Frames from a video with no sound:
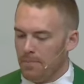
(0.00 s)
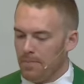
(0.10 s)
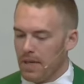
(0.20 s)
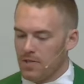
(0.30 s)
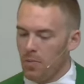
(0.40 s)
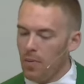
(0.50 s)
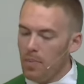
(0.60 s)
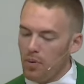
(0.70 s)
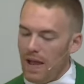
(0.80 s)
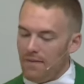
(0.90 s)
Because when we
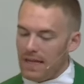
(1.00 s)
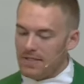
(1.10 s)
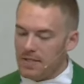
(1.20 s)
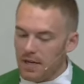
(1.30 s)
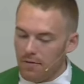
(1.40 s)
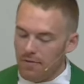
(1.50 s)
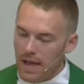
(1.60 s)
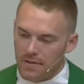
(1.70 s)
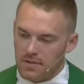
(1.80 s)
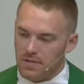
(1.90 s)
plant that seed of
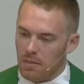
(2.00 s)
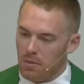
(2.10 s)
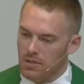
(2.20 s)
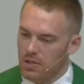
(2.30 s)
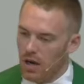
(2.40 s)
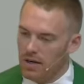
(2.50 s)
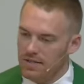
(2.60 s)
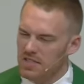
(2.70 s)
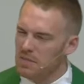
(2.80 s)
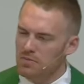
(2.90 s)
faith in someone's heart, it
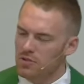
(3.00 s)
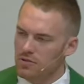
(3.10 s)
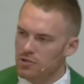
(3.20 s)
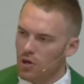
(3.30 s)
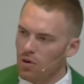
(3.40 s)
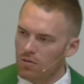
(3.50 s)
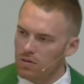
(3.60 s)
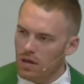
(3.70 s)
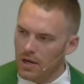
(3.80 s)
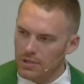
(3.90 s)
seems
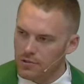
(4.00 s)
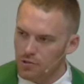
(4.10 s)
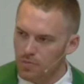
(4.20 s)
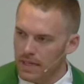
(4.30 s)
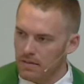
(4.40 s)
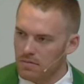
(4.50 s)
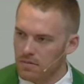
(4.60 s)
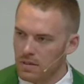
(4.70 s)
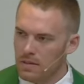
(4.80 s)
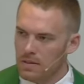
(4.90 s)
so unassuming.
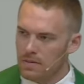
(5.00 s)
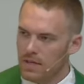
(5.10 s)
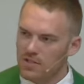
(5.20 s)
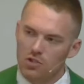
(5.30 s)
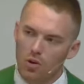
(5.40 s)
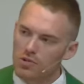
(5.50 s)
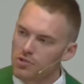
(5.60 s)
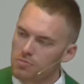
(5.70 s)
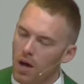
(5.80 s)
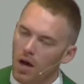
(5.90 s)
It's so
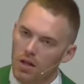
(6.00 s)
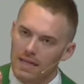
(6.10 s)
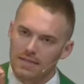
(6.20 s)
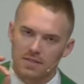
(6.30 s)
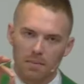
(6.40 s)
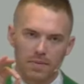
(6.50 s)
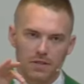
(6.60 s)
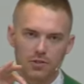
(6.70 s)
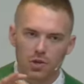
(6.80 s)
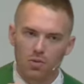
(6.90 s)
small. It's
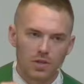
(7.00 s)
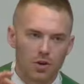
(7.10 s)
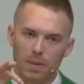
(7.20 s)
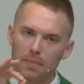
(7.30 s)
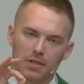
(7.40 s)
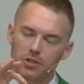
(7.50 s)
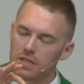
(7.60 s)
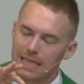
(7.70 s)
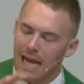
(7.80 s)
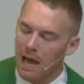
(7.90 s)
something so little. Maybe it's
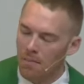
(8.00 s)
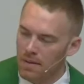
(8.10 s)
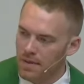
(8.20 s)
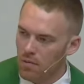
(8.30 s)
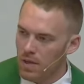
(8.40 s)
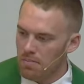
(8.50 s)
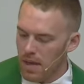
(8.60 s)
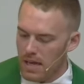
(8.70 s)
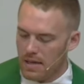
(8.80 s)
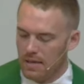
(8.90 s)
just a comment that we
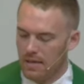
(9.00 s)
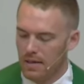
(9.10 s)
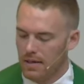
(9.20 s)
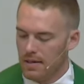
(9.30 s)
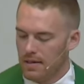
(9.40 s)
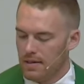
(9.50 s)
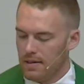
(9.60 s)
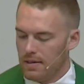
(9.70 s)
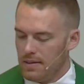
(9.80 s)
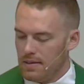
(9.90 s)
make.
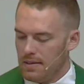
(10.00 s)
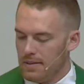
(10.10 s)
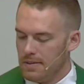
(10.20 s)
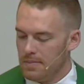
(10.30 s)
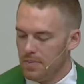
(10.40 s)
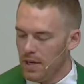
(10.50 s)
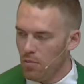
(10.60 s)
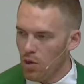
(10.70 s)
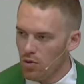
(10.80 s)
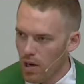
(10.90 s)
But it
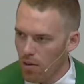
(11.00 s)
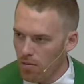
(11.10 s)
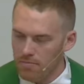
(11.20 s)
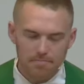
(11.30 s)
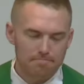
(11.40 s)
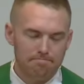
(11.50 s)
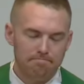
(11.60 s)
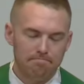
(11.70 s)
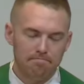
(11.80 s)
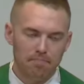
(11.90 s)
will grow
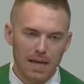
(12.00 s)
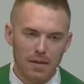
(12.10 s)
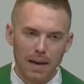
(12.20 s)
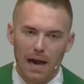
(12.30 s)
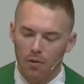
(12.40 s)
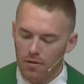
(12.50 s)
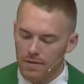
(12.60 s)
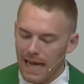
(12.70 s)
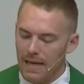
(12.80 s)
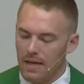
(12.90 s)
by the power of
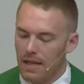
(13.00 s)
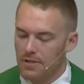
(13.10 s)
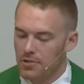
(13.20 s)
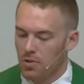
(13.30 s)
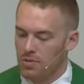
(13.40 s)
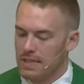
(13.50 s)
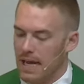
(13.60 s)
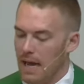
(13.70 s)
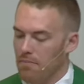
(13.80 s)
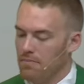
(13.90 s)
God in His own
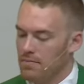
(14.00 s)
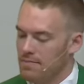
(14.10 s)
time.